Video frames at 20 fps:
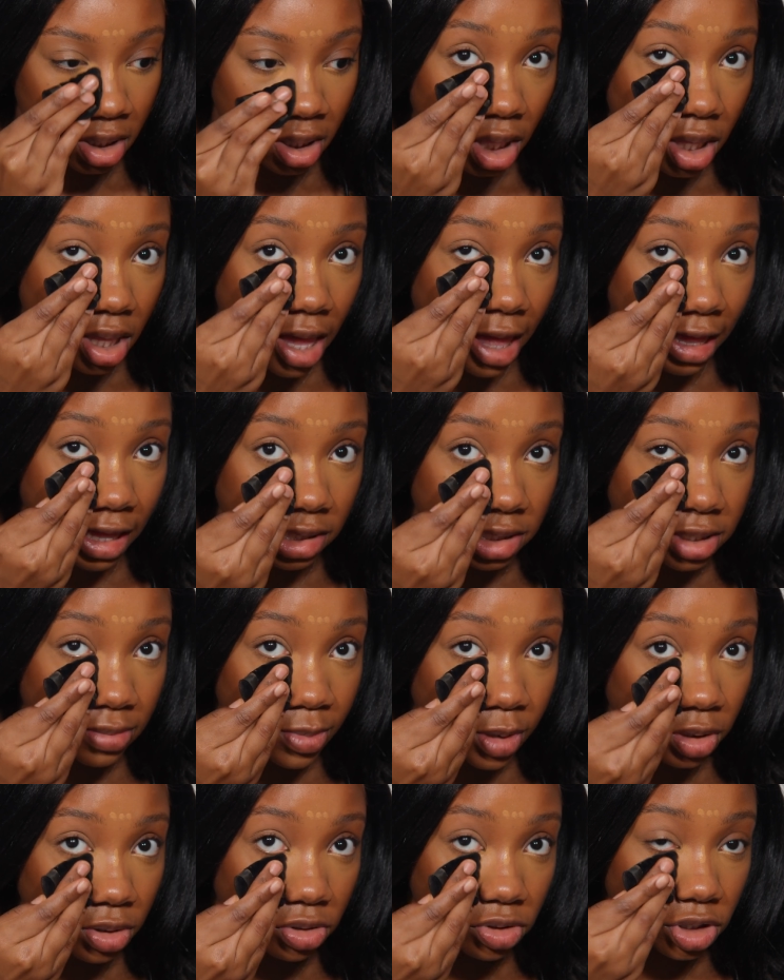and add some
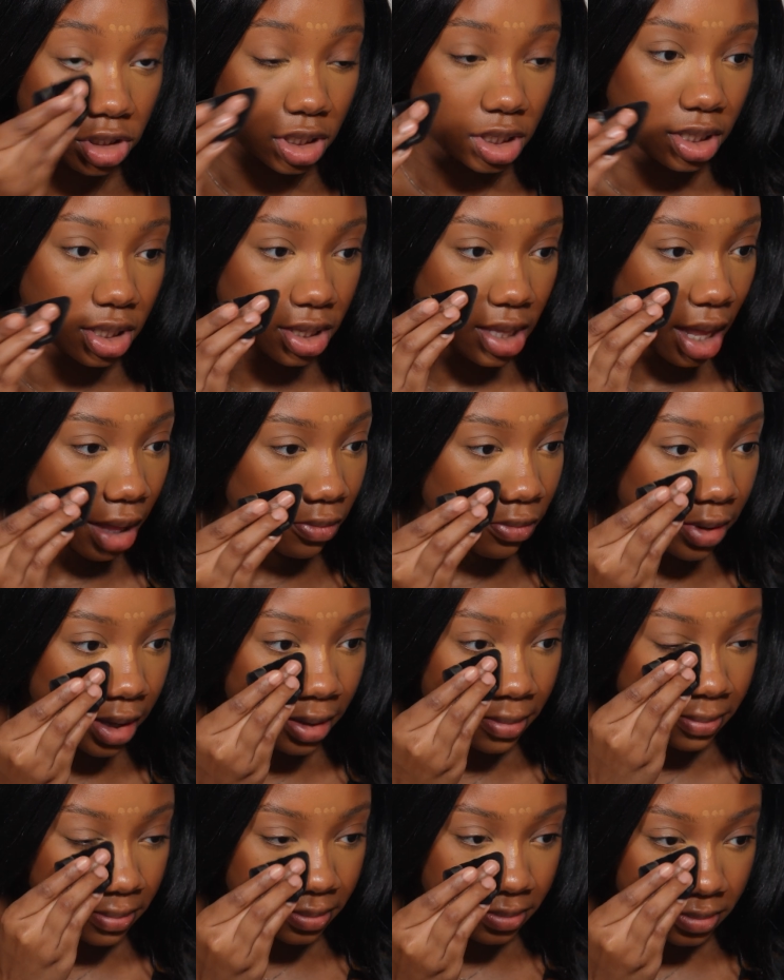illusion in that way.
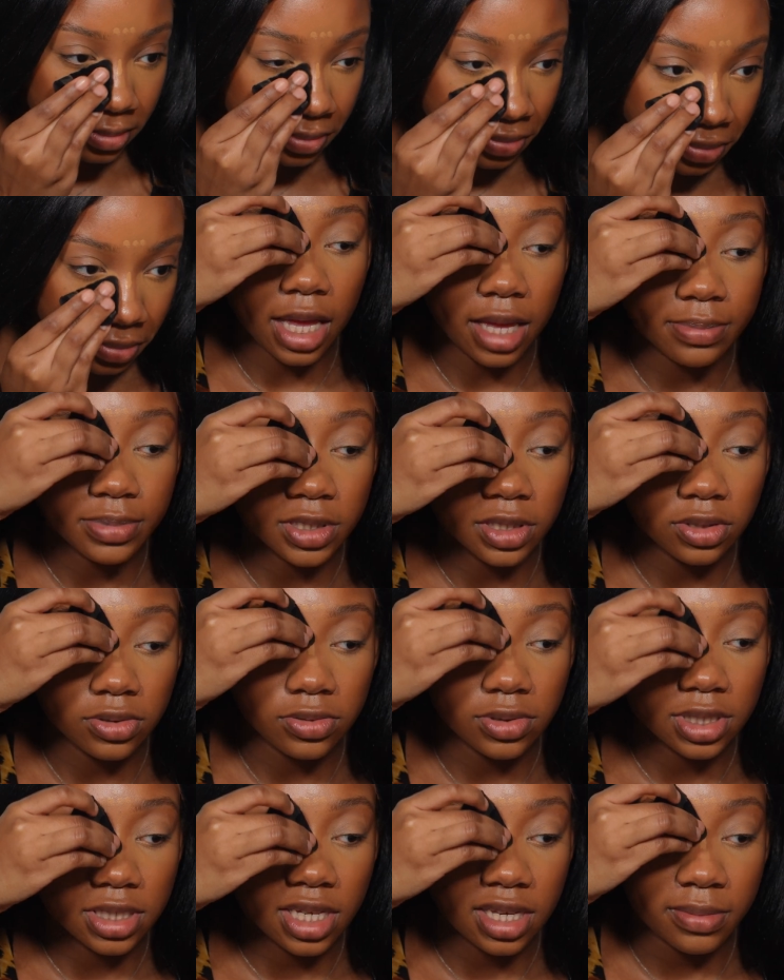
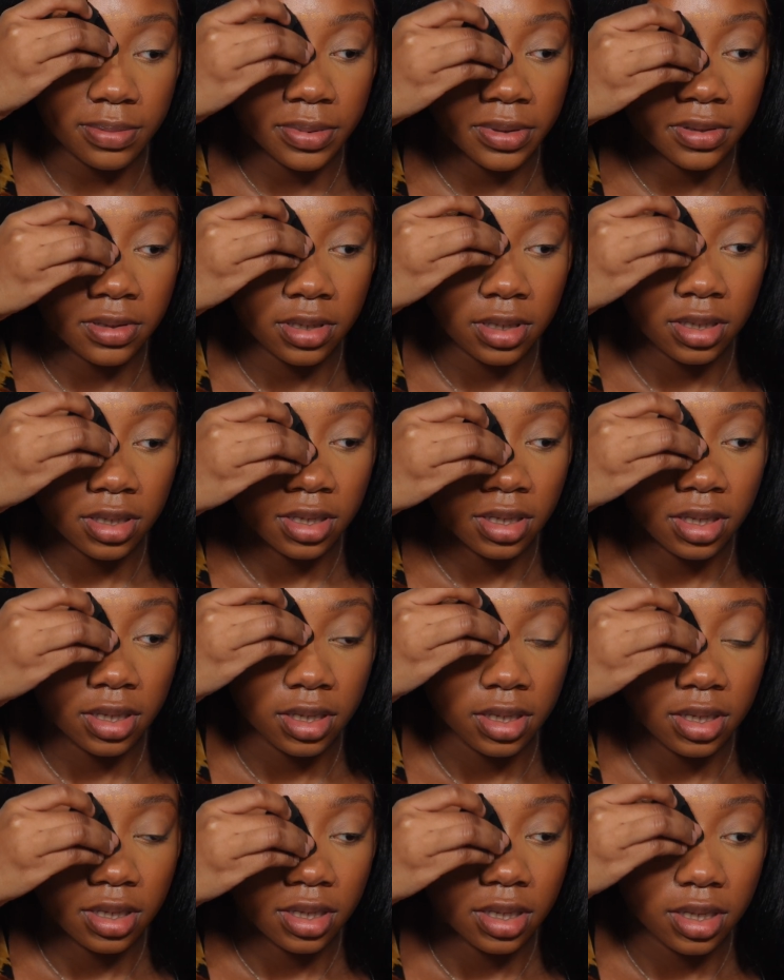Absolute tip
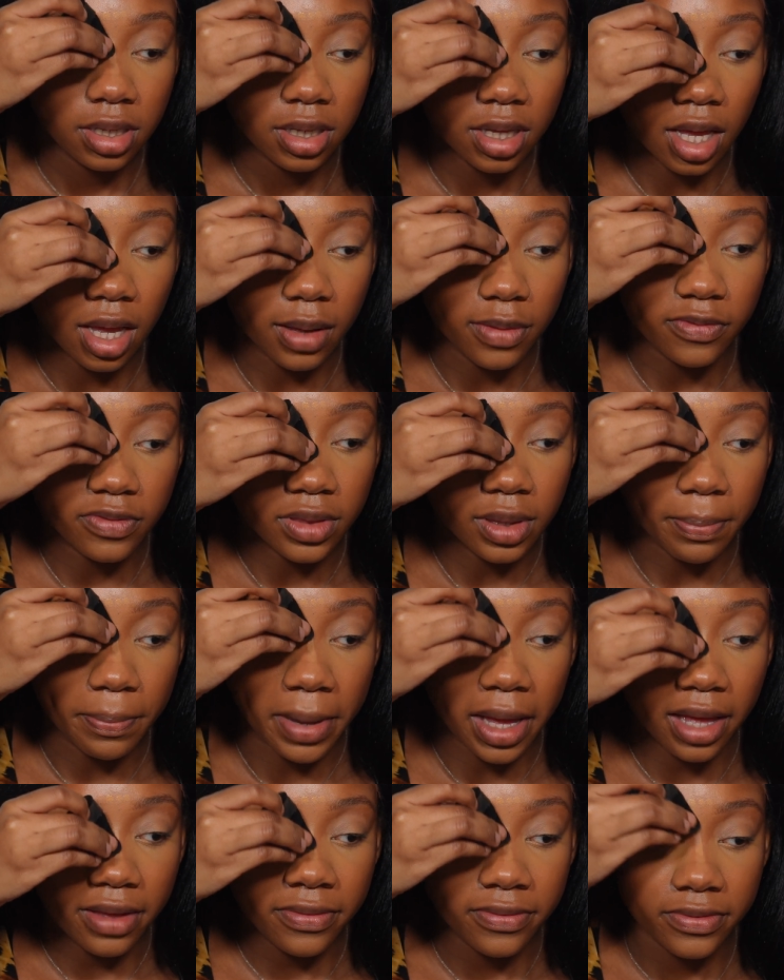of the
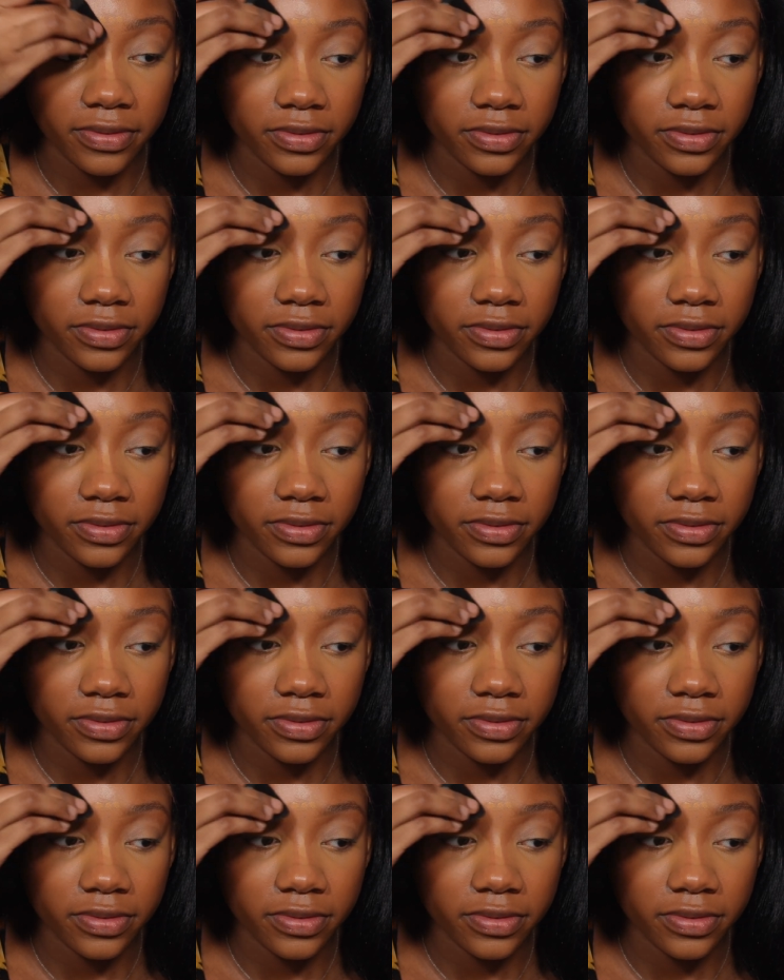puff.